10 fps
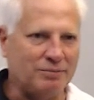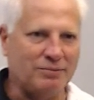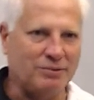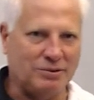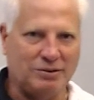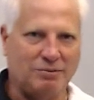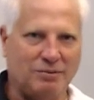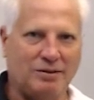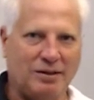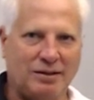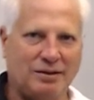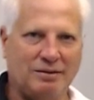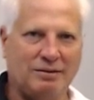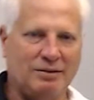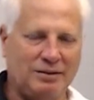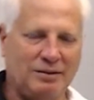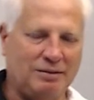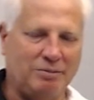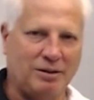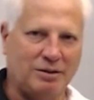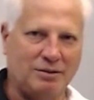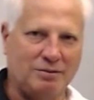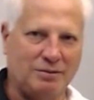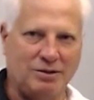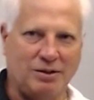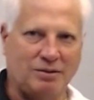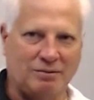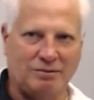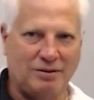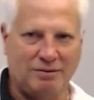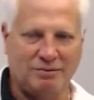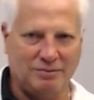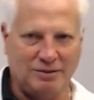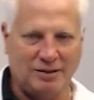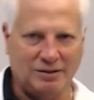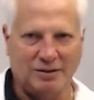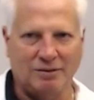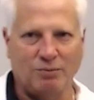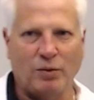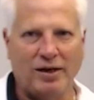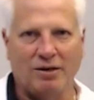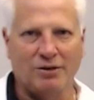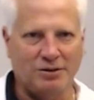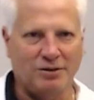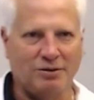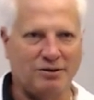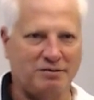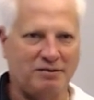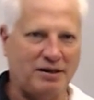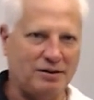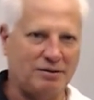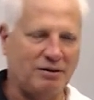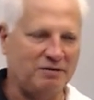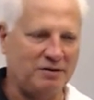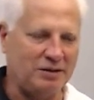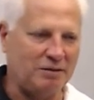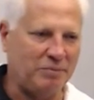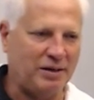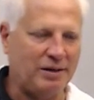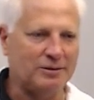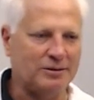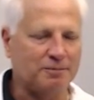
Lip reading: which is the one I did the debunk the junk when I went out there and weighed all the cylinders, found out they're all 15 pounds.